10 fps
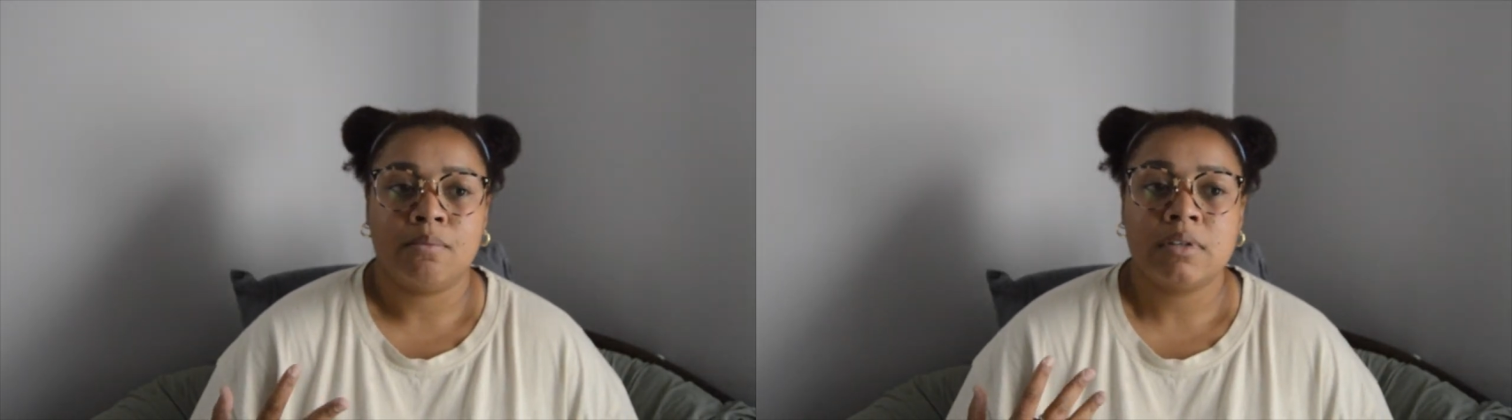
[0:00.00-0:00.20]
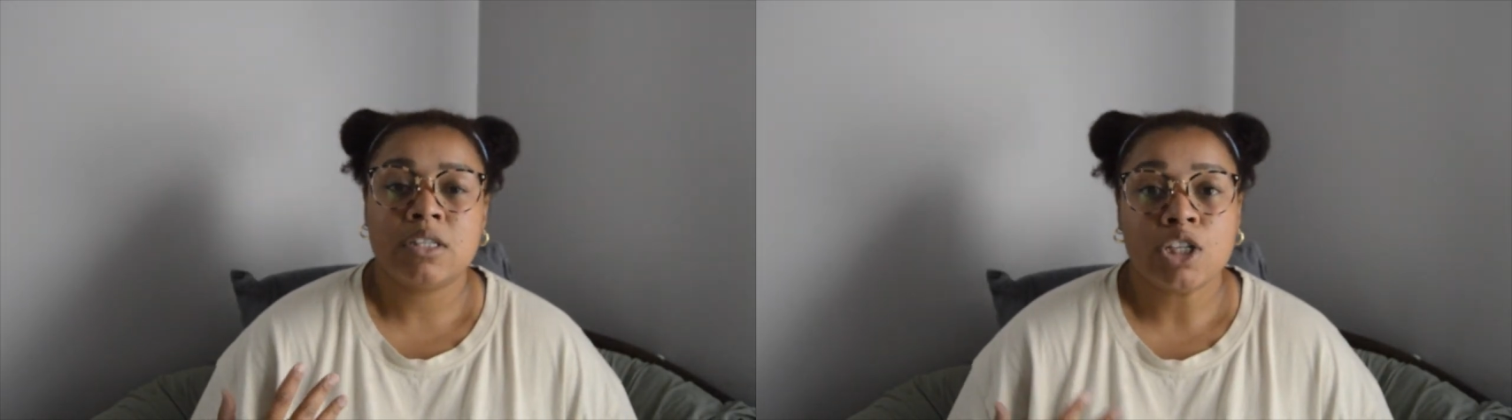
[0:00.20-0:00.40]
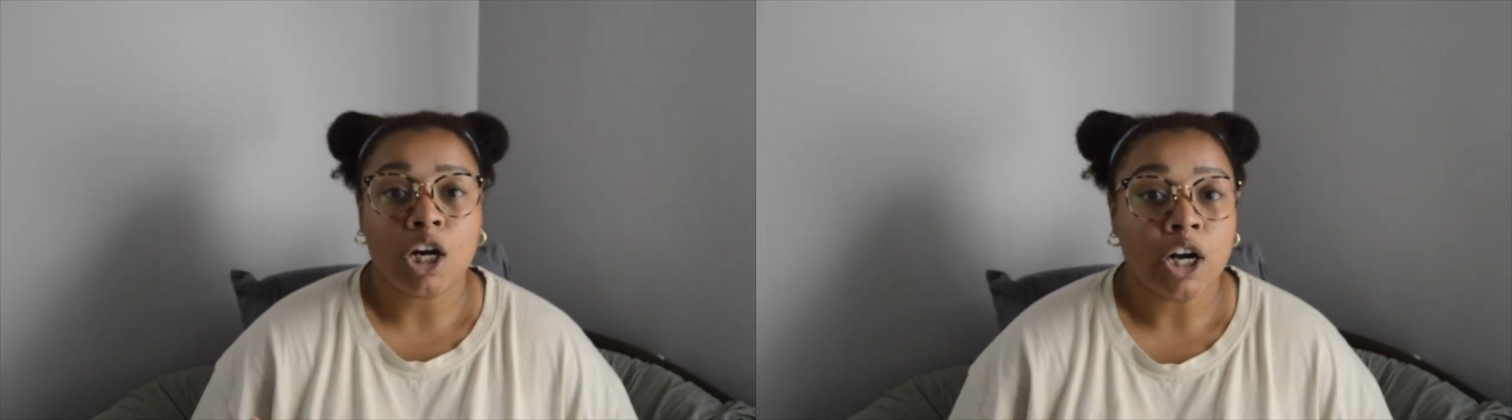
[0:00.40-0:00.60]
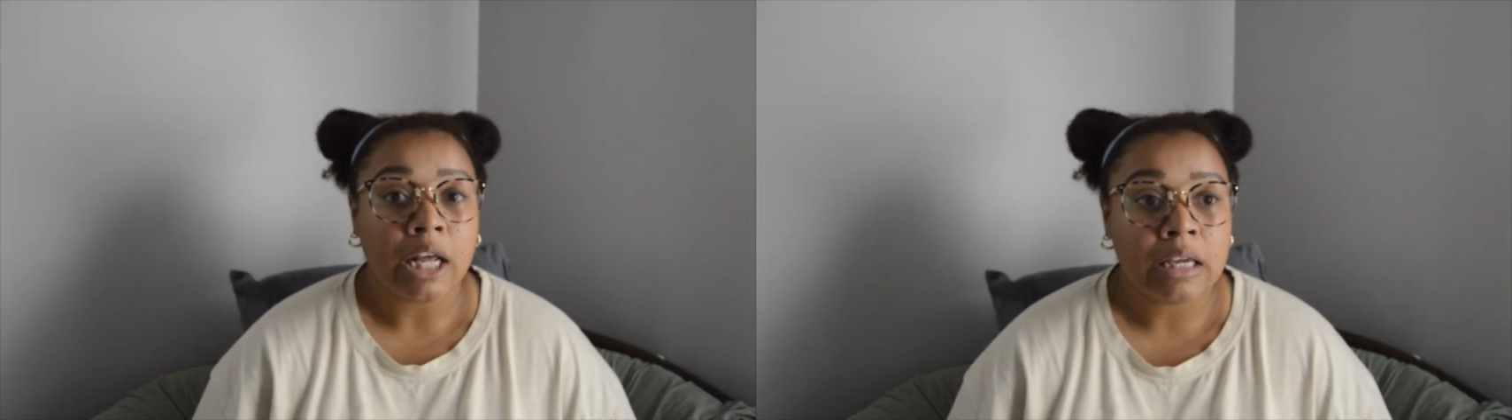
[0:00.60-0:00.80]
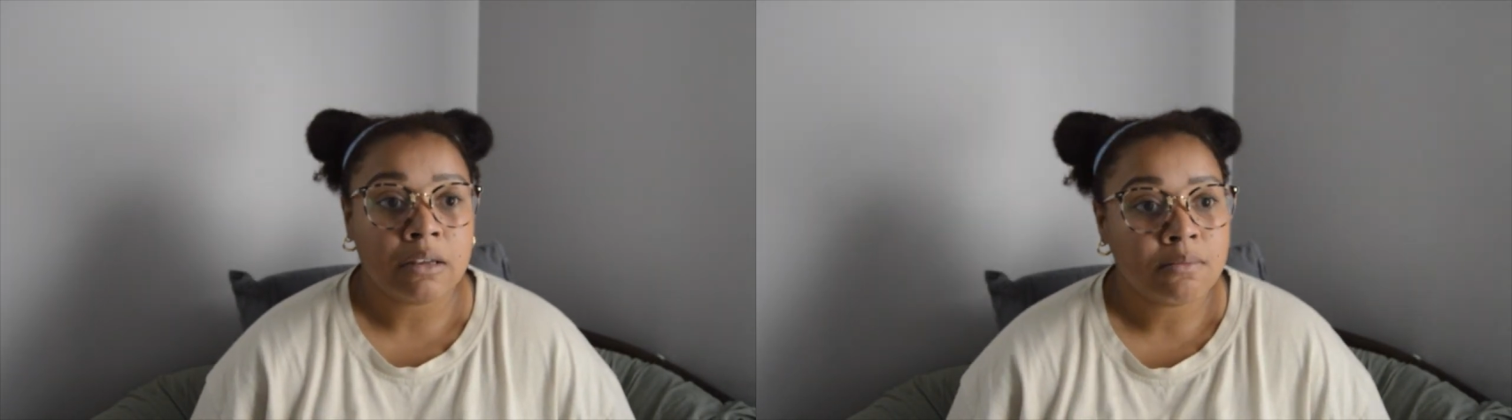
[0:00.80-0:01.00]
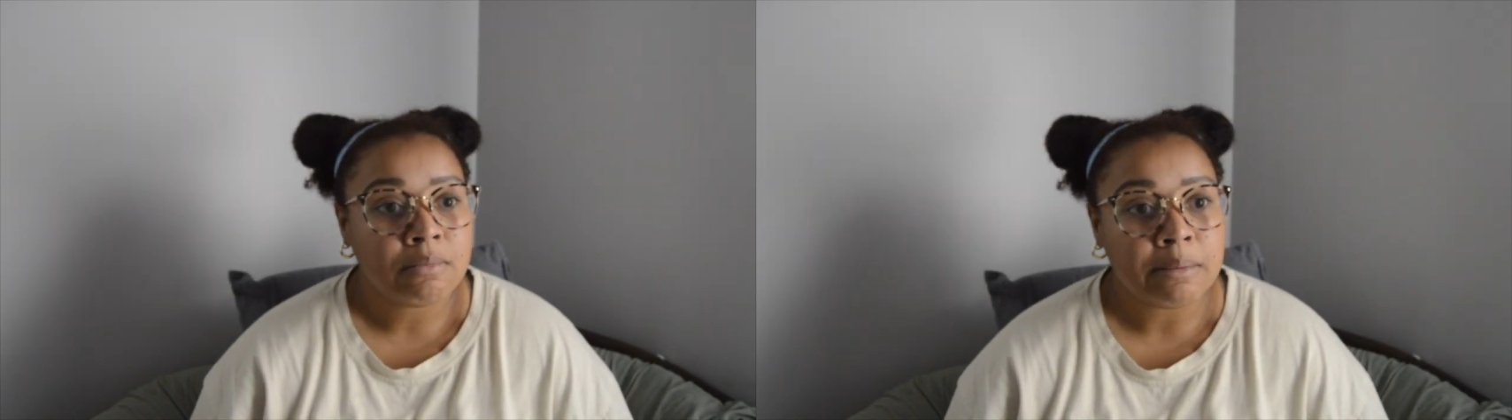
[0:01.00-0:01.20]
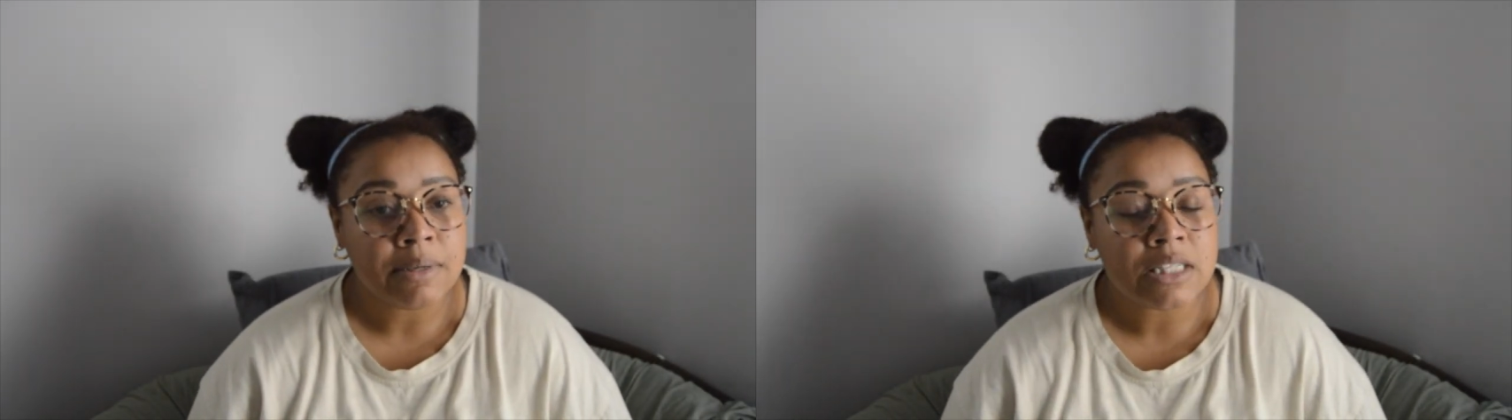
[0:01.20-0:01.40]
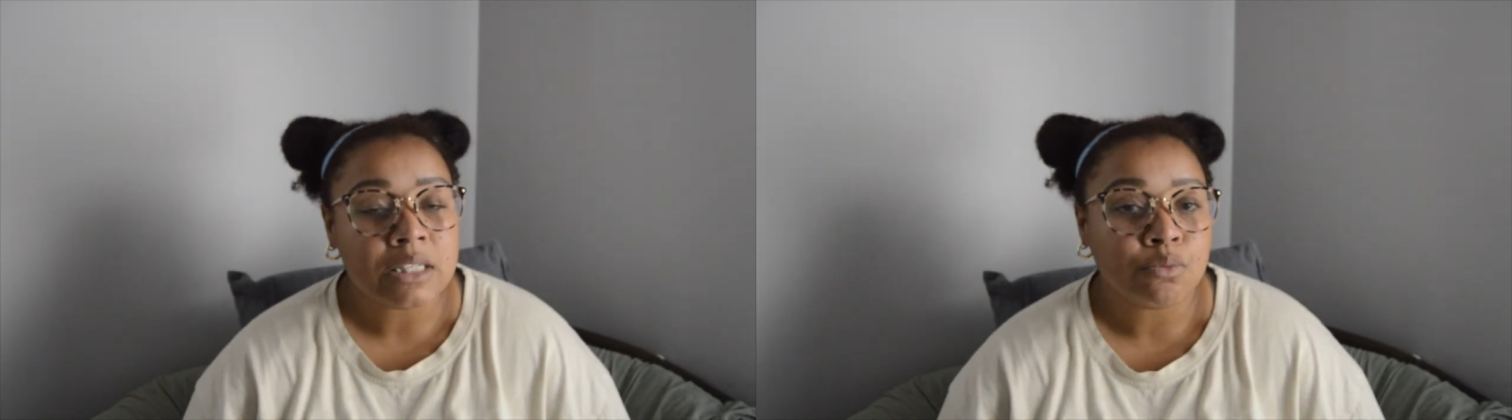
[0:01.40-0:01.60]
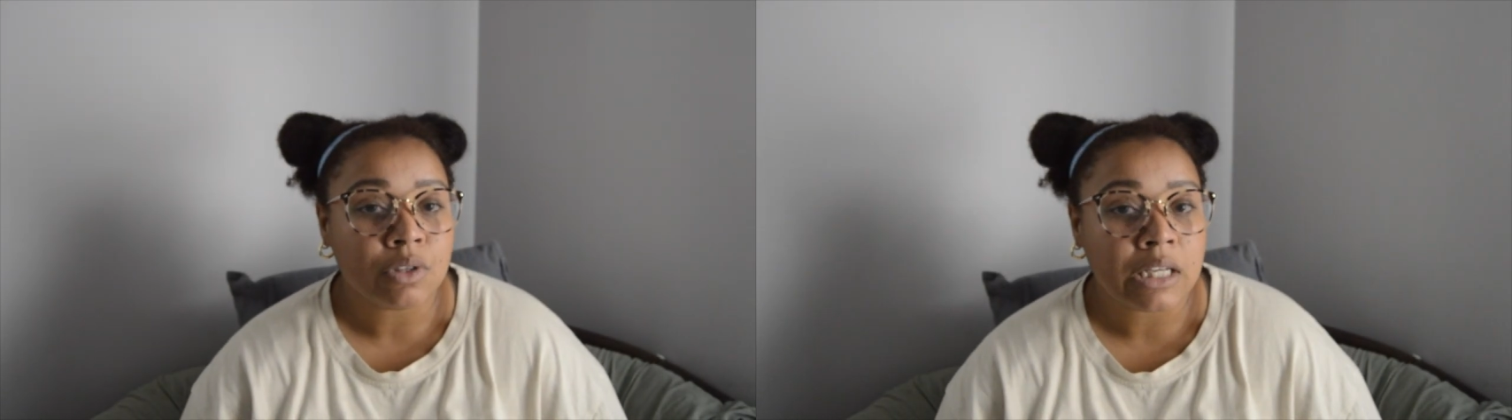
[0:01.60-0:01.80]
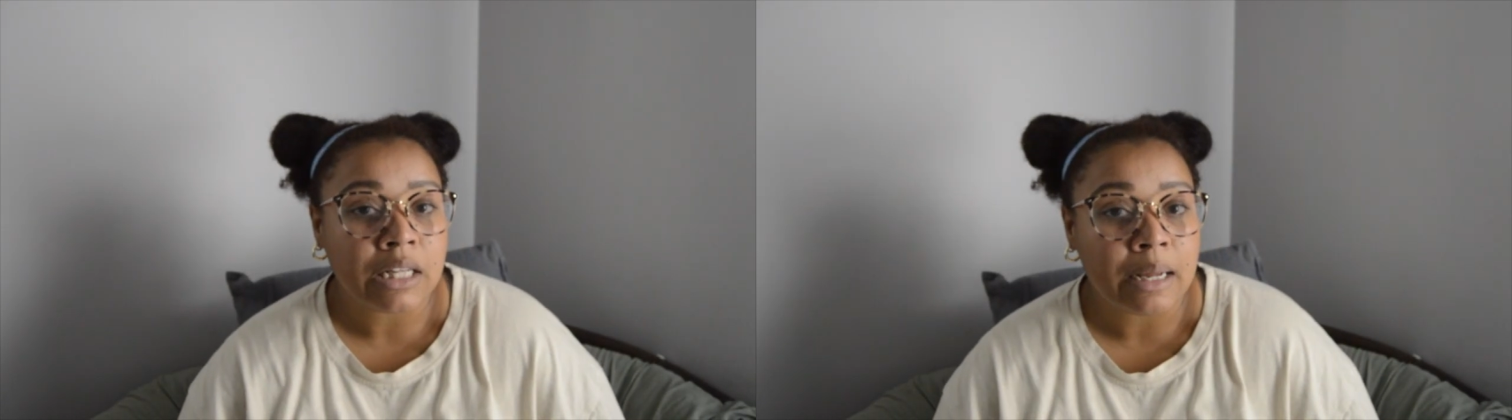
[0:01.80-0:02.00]
starting maybe some
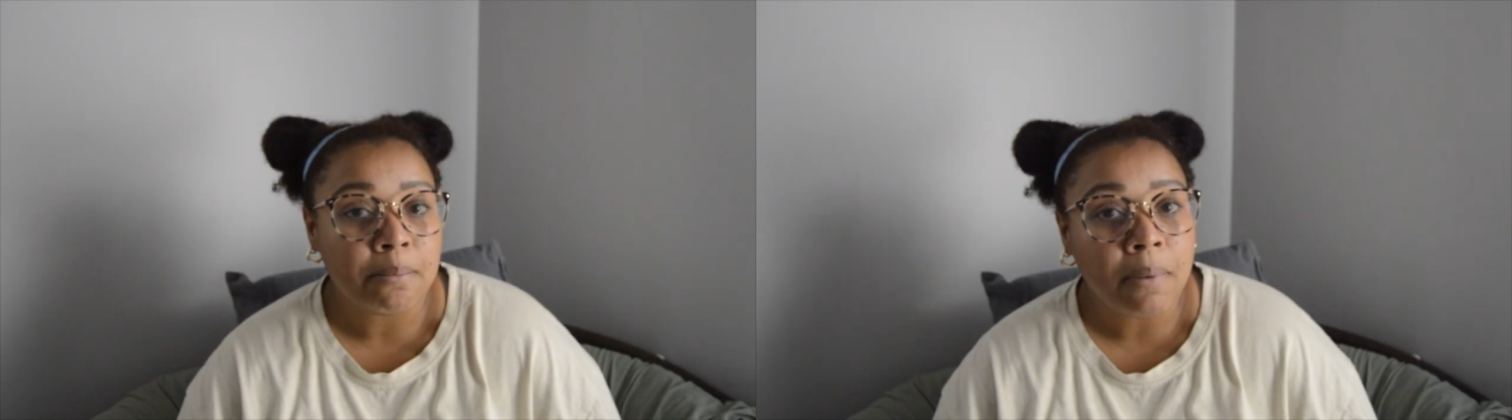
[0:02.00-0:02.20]
really light